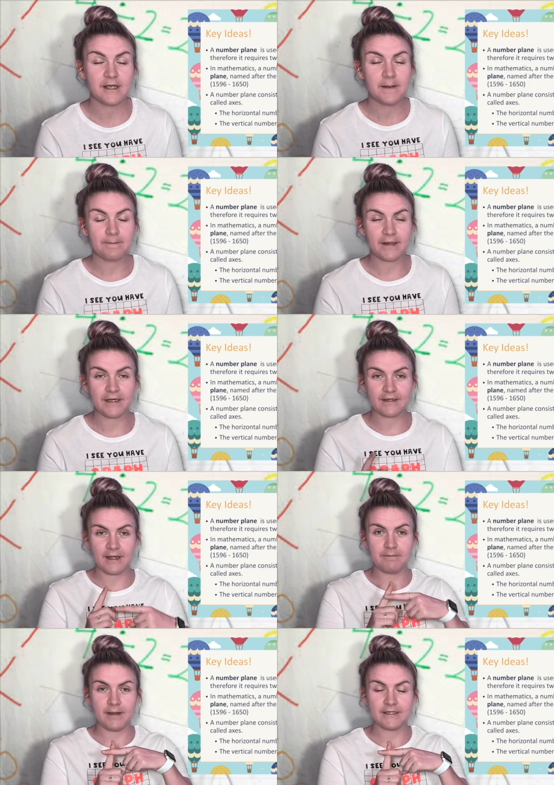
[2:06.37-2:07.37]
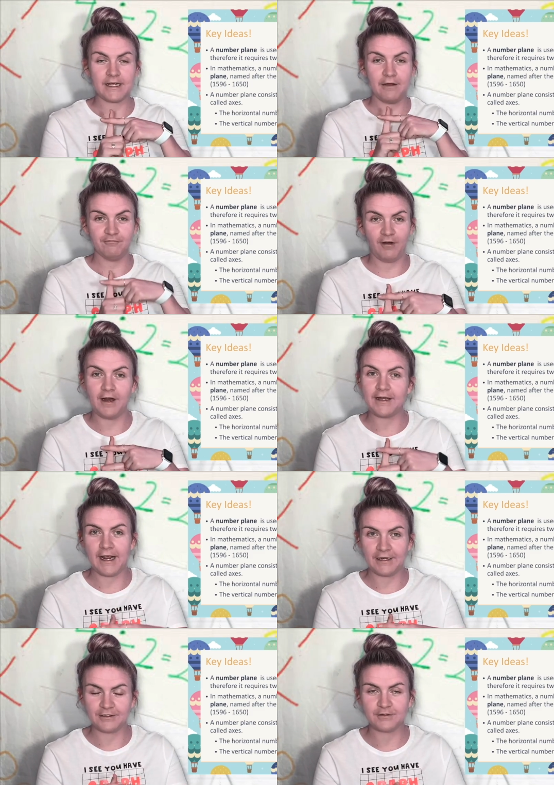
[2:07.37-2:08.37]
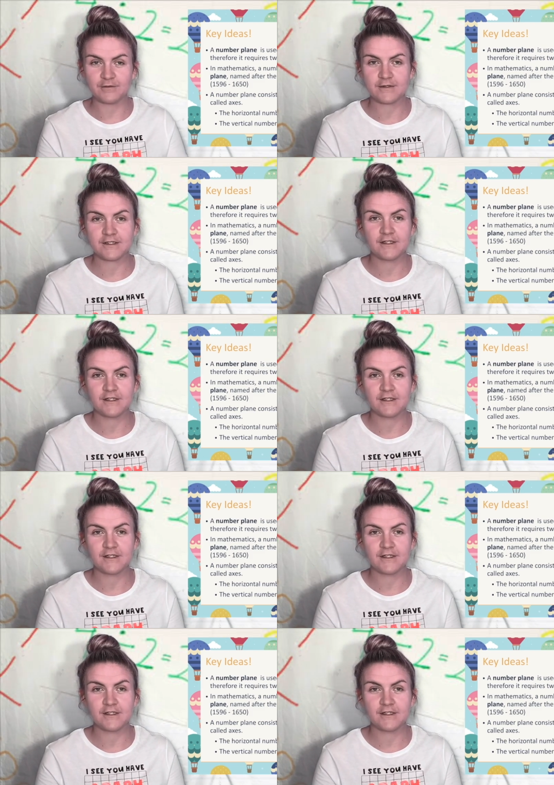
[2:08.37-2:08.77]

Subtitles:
meaning they meet at right angles.